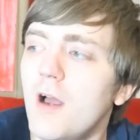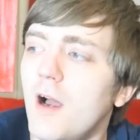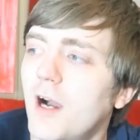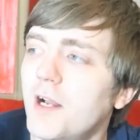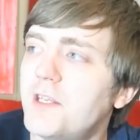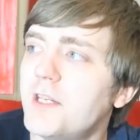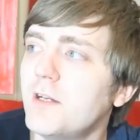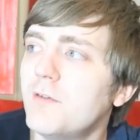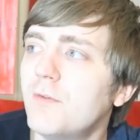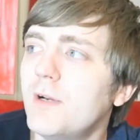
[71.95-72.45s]
I
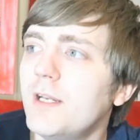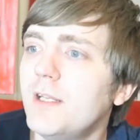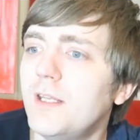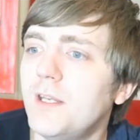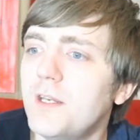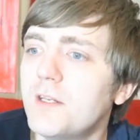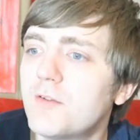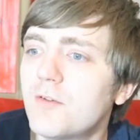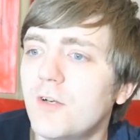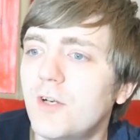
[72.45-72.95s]
did read
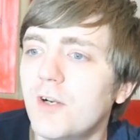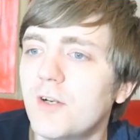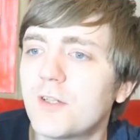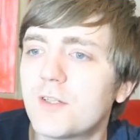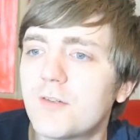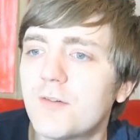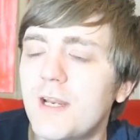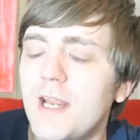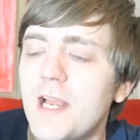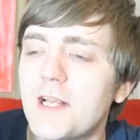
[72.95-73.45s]
the
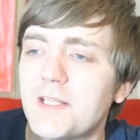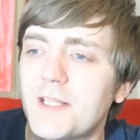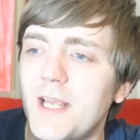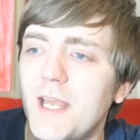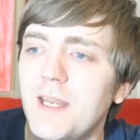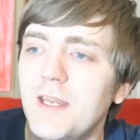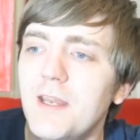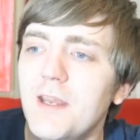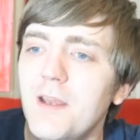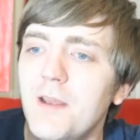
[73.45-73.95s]
introductory
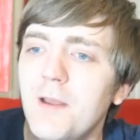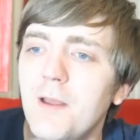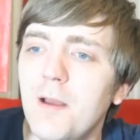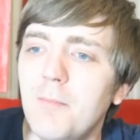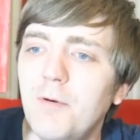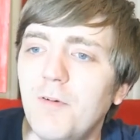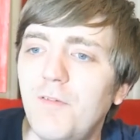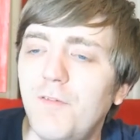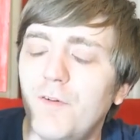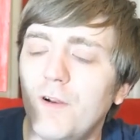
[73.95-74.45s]
essay,
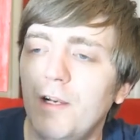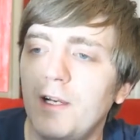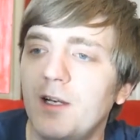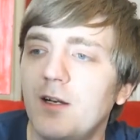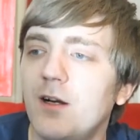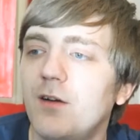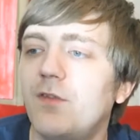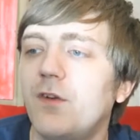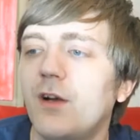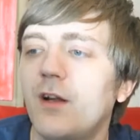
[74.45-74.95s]
but funnily
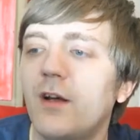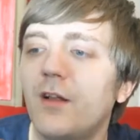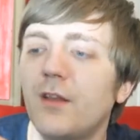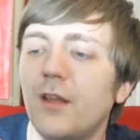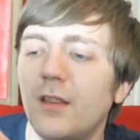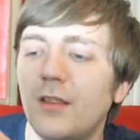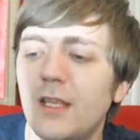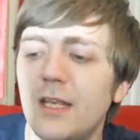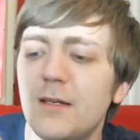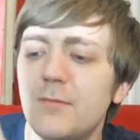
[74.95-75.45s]
enough, a lot of
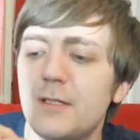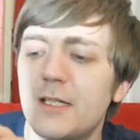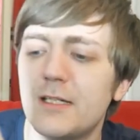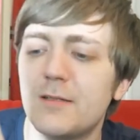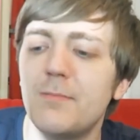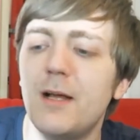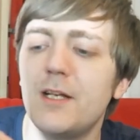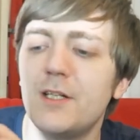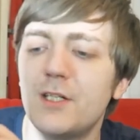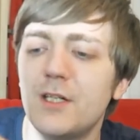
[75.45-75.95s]
the themes it's
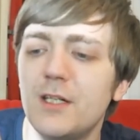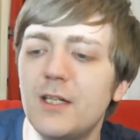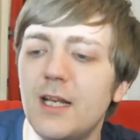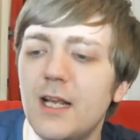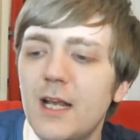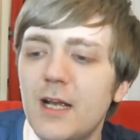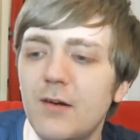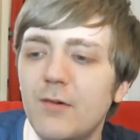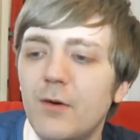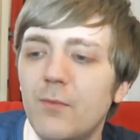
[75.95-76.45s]
mentioned
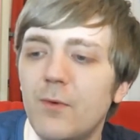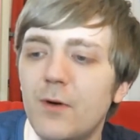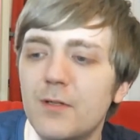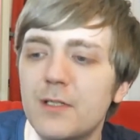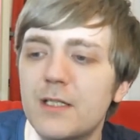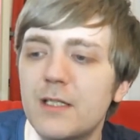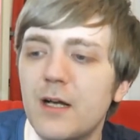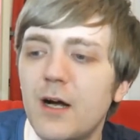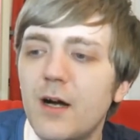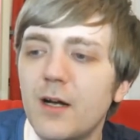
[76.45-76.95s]
here are
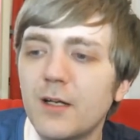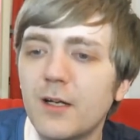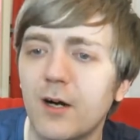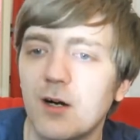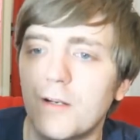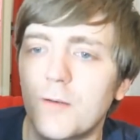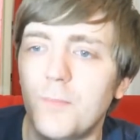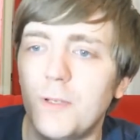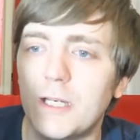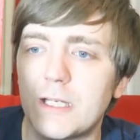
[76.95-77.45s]
ones that I
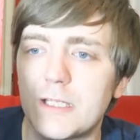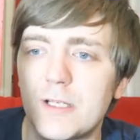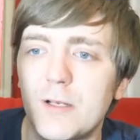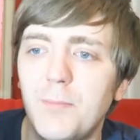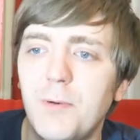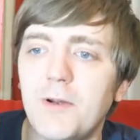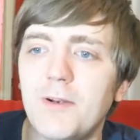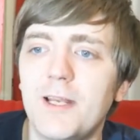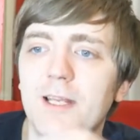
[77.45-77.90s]
kind of picked up on.